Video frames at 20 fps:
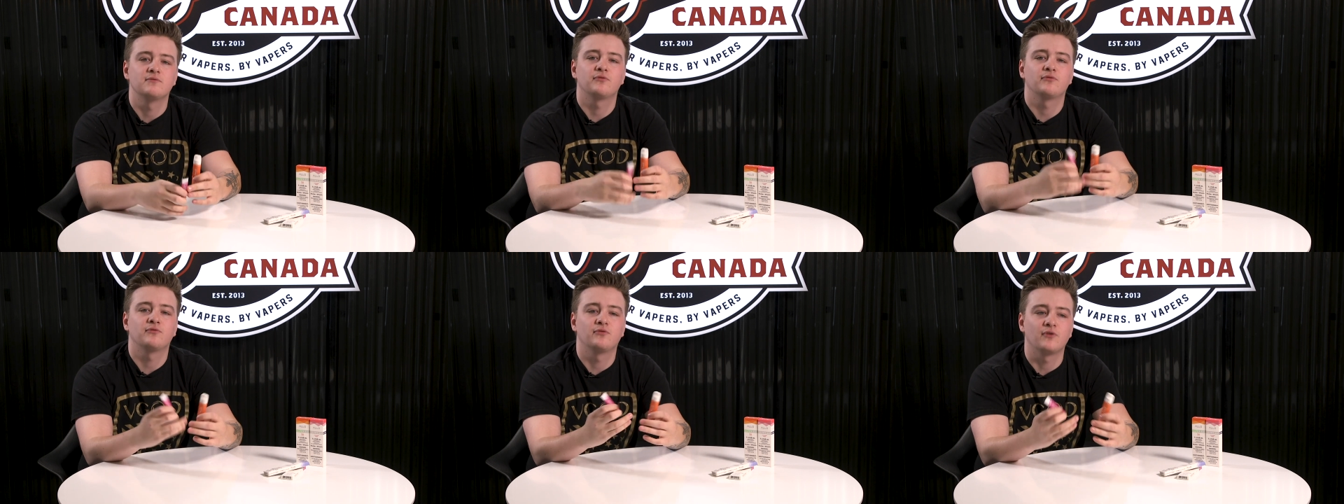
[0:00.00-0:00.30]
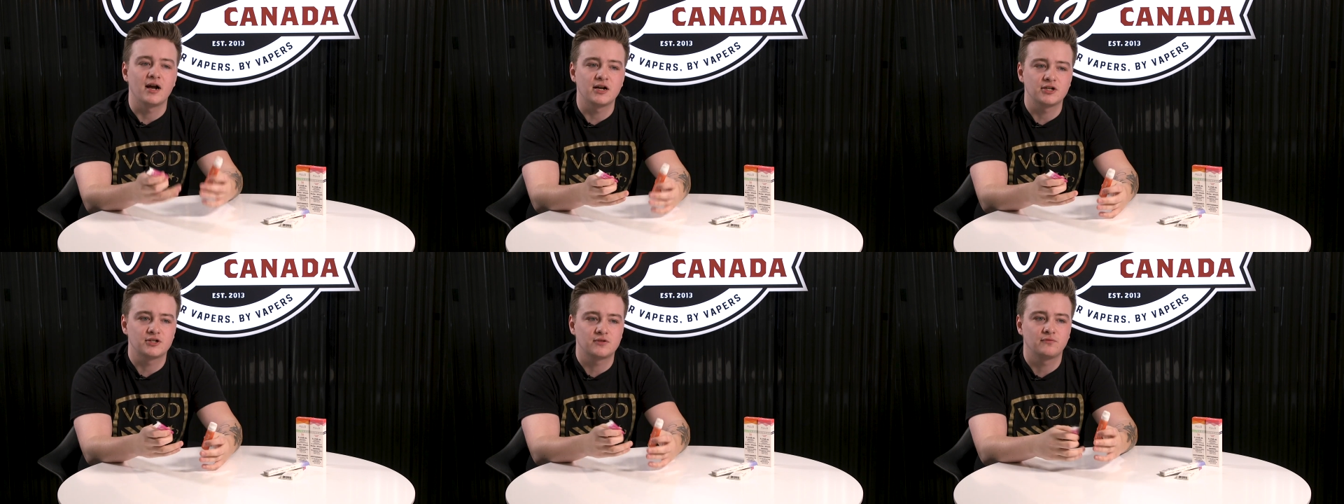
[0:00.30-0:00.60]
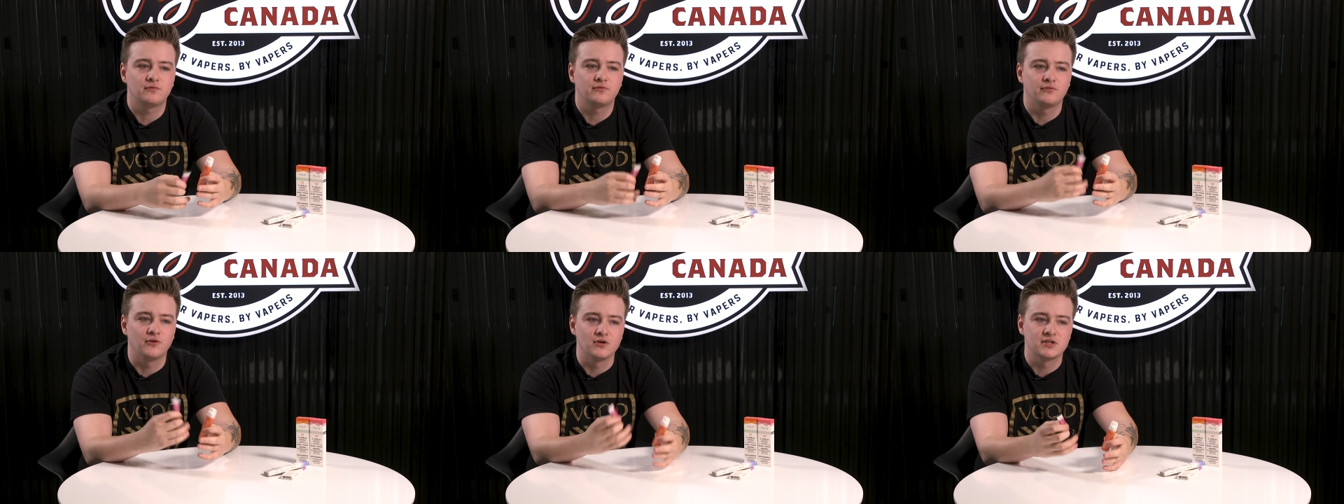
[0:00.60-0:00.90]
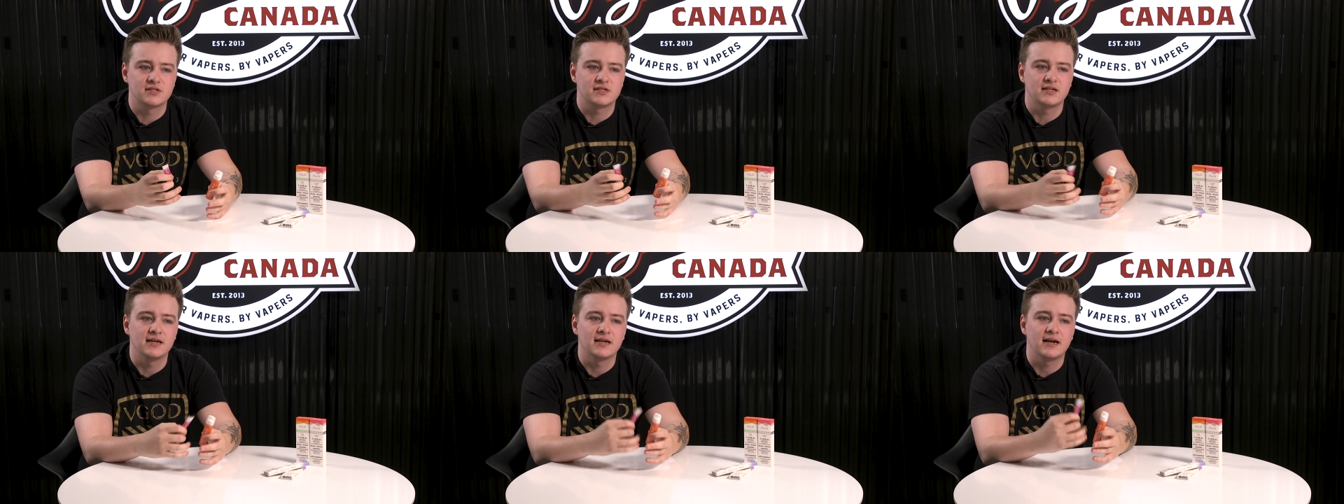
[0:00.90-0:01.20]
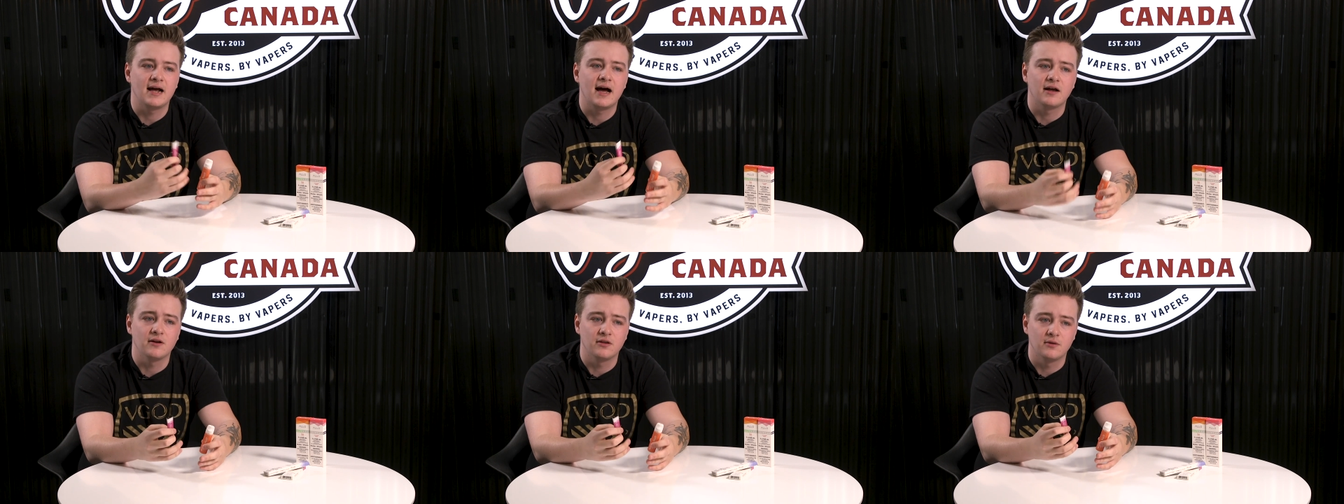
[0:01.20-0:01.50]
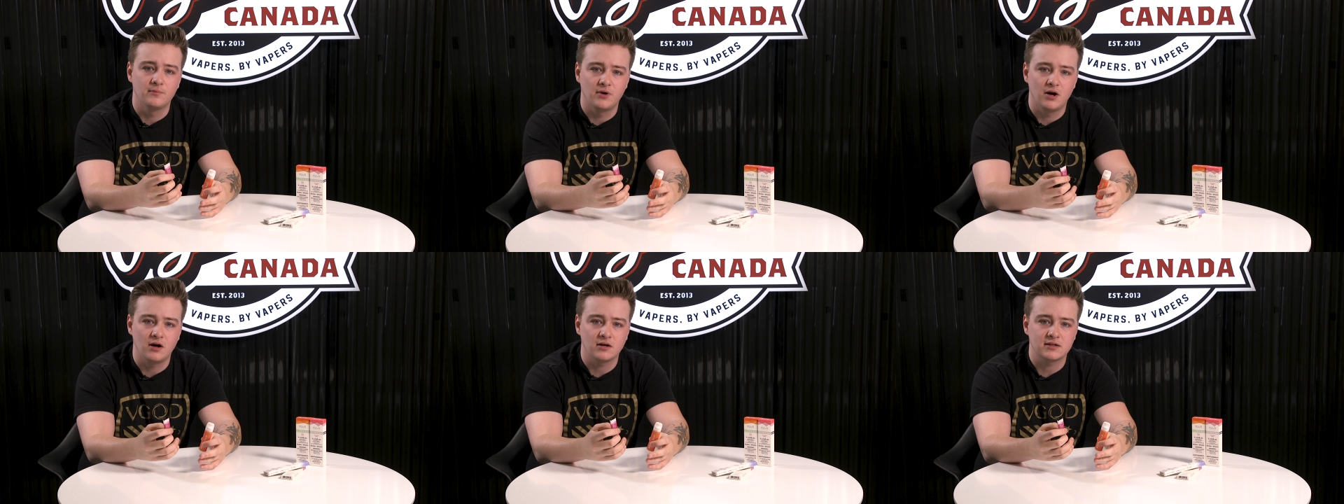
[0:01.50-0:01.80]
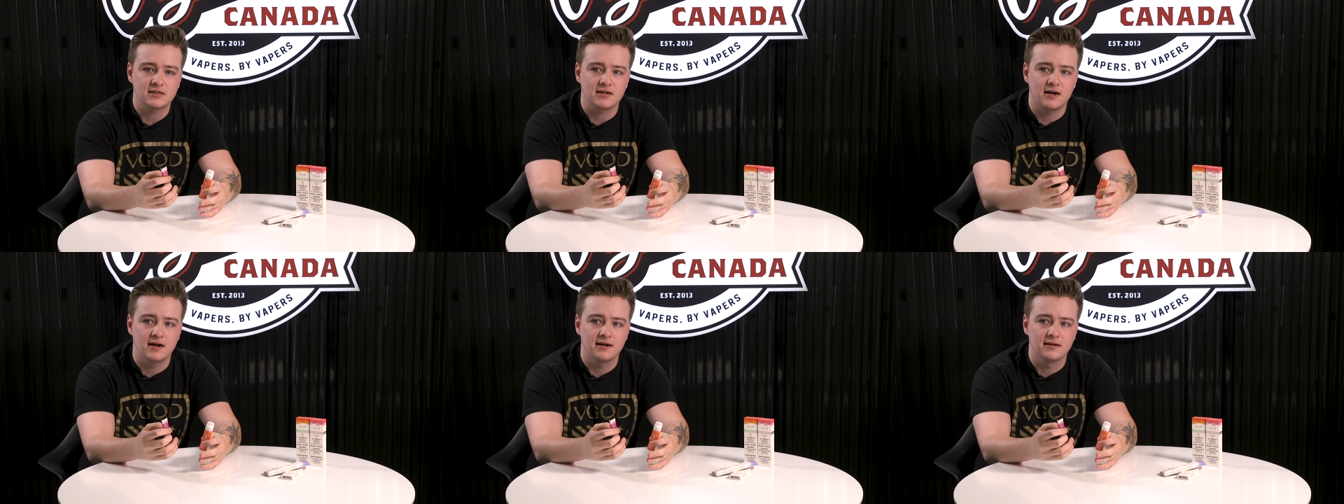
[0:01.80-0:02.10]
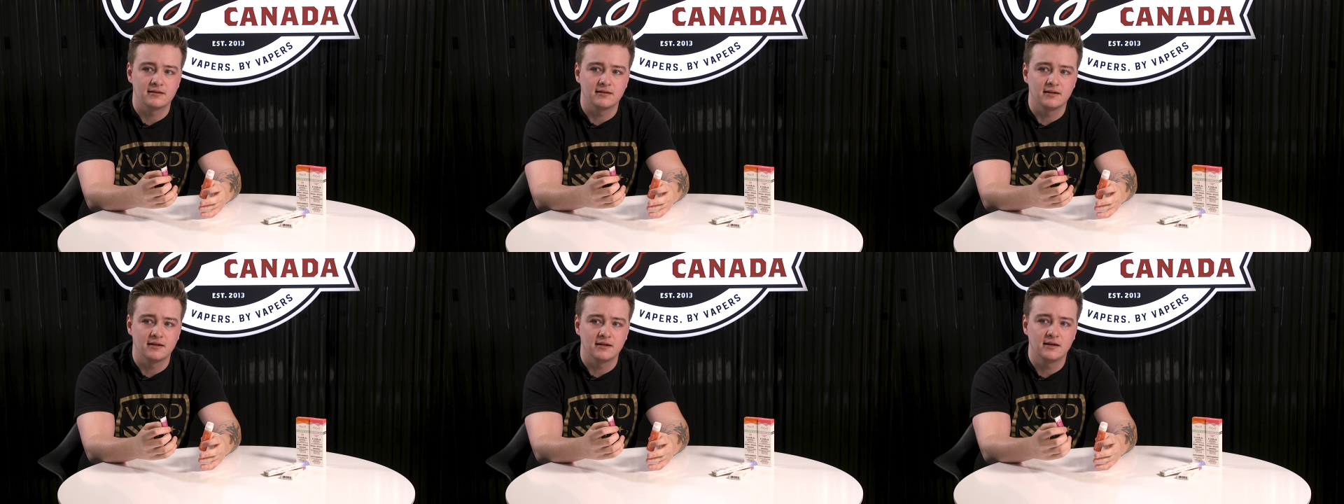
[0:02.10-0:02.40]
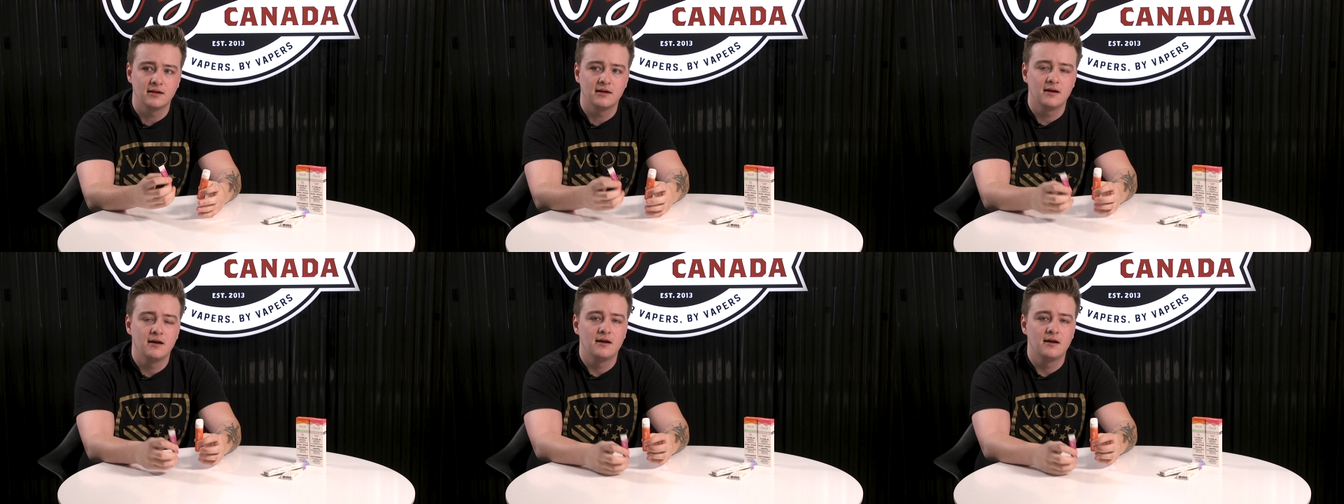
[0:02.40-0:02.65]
fresh first hit out of the box kind of thing.